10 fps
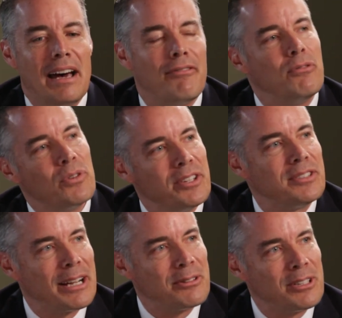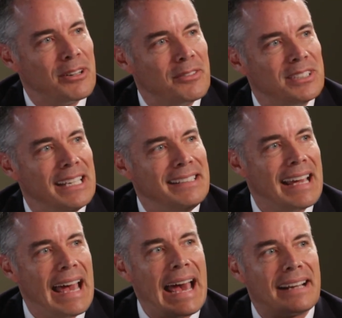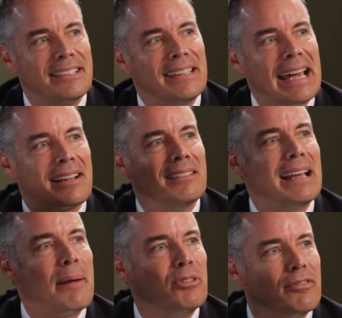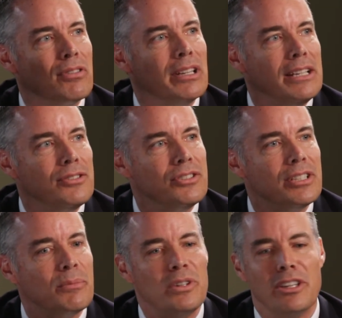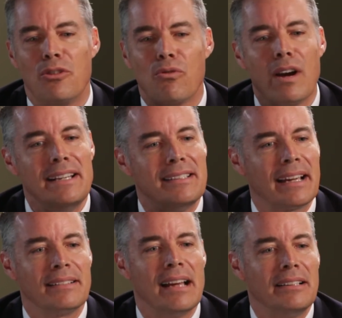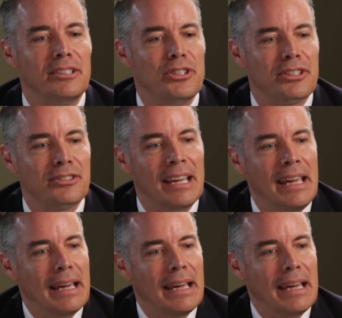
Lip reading: for the Secretary of State to act in that collaborative relationship with a great technologist